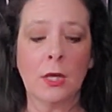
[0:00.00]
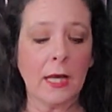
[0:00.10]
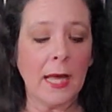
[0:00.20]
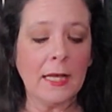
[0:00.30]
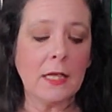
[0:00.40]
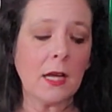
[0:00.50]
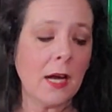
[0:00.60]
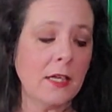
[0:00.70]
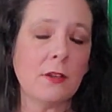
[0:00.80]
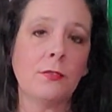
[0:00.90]
any
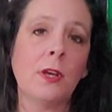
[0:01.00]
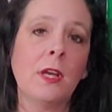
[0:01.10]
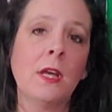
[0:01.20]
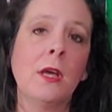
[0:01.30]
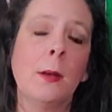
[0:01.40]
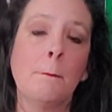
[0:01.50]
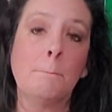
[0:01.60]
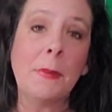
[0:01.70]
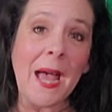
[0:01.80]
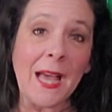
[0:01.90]
kind of
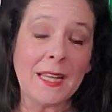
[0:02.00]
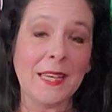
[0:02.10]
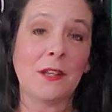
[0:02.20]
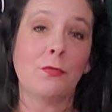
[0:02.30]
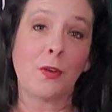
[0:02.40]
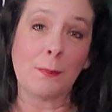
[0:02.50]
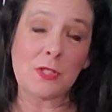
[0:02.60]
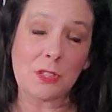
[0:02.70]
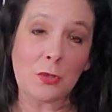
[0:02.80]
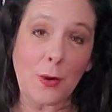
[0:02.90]
batting from
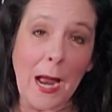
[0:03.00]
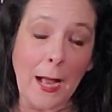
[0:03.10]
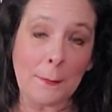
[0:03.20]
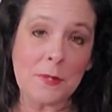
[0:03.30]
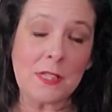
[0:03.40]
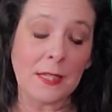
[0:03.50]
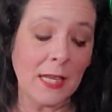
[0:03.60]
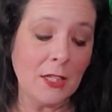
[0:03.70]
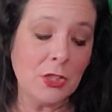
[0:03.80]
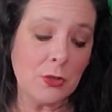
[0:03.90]
scraps,
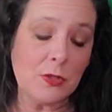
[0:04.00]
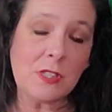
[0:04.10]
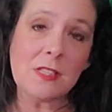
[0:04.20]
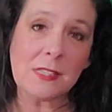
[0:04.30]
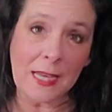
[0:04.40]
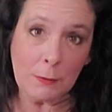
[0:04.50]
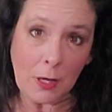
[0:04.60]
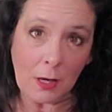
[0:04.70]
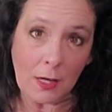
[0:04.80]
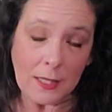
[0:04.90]
again, use the same
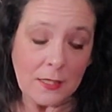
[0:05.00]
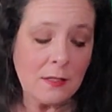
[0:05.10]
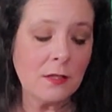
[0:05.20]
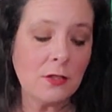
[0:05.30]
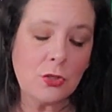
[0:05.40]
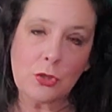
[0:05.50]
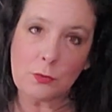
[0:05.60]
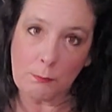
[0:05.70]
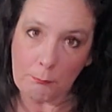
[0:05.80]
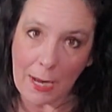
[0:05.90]
kind,
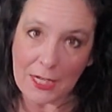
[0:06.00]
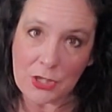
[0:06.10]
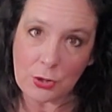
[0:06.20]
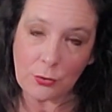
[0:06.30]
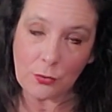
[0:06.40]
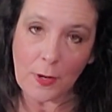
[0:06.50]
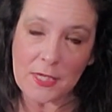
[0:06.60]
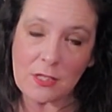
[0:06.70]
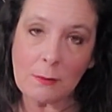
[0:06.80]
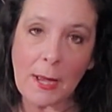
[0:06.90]
match your thread
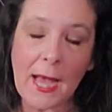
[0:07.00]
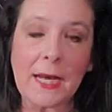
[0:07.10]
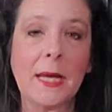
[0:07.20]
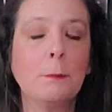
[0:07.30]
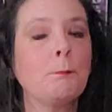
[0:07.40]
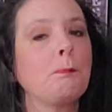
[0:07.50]
to the batting,